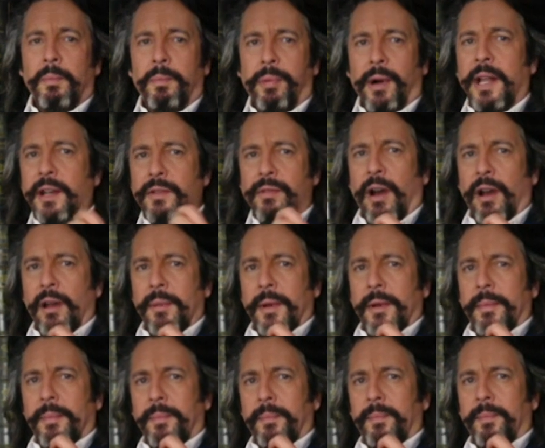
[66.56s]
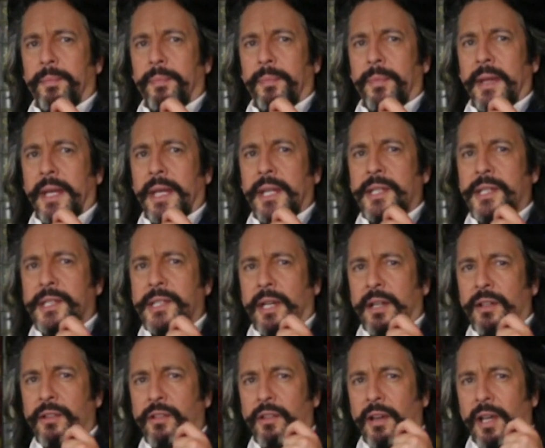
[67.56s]
Brand Roman is
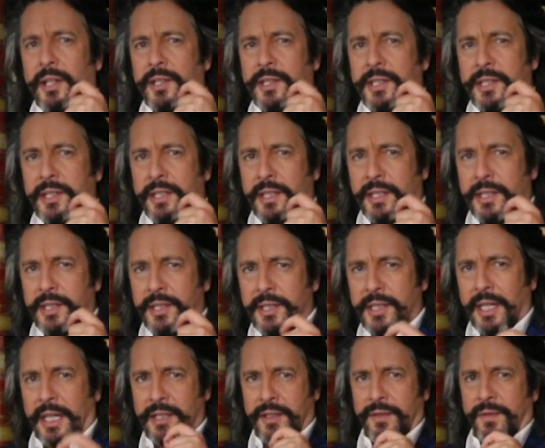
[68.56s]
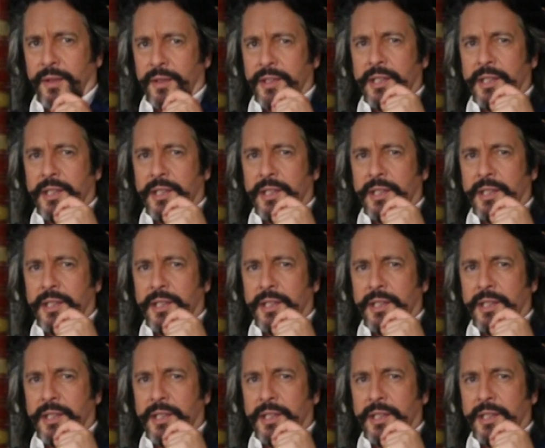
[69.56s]
such a successful,